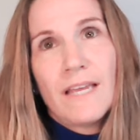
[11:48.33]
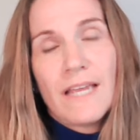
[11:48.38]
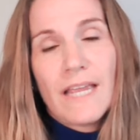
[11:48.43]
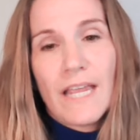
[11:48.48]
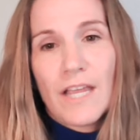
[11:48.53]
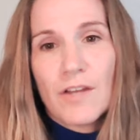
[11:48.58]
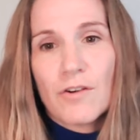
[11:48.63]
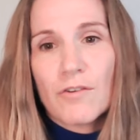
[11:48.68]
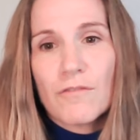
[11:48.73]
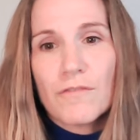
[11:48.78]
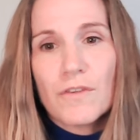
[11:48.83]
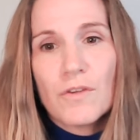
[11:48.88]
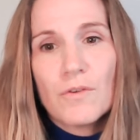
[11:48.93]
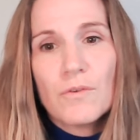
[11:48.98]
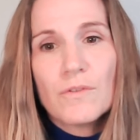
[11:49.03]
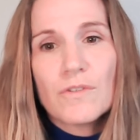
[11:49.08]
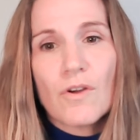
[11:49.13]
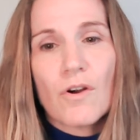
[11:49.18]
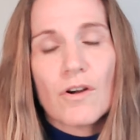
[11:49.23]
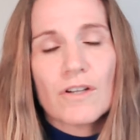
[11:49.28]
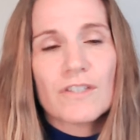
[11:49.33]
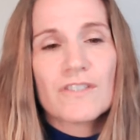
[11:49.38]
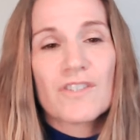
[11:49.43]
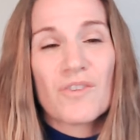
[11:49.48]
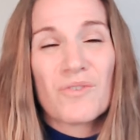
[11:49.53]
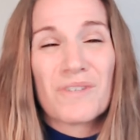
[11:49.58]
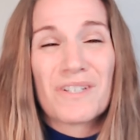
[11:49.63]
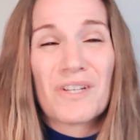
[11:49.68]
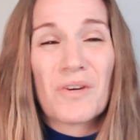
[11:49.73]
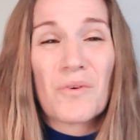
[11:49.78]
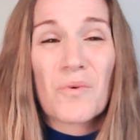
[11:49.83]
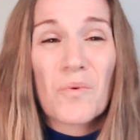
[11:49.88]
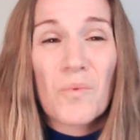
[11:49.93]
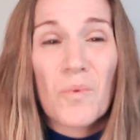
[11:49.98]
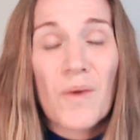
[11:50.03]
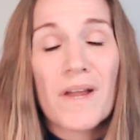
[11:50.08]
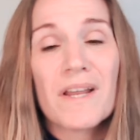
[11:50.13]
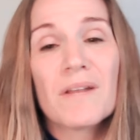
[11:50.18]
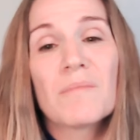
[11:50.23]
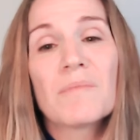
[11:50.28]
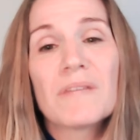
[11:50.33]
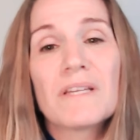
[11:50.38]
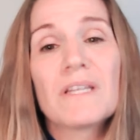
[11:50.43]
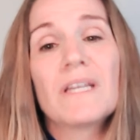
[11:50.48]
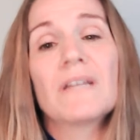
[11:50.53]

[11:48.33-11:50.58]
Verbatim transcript: interviews are still incredibly,